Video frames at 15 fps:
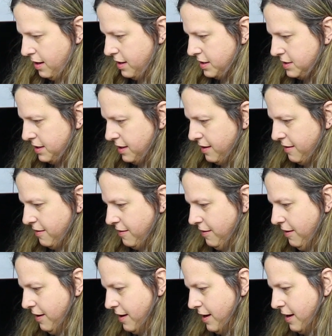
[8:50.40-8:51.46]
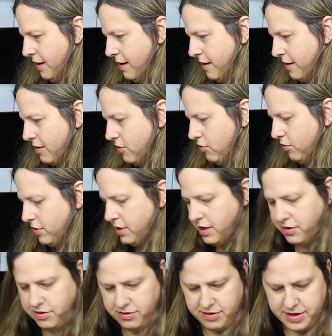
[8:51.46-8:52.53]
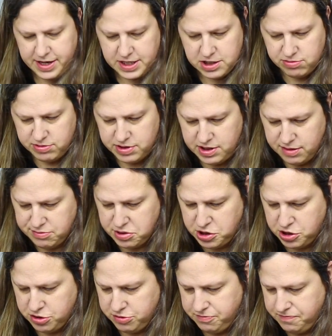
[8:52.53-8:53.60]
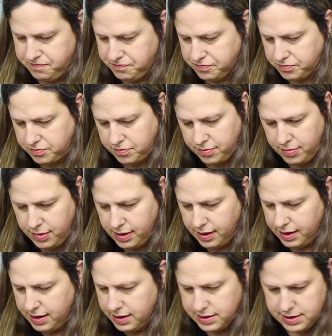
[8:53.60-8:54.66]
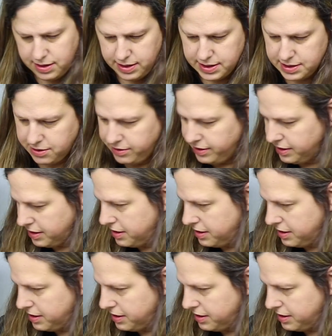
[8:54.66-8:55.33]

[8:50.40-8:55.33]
it is now cooled down to a touchable temperature. So let's go ahead and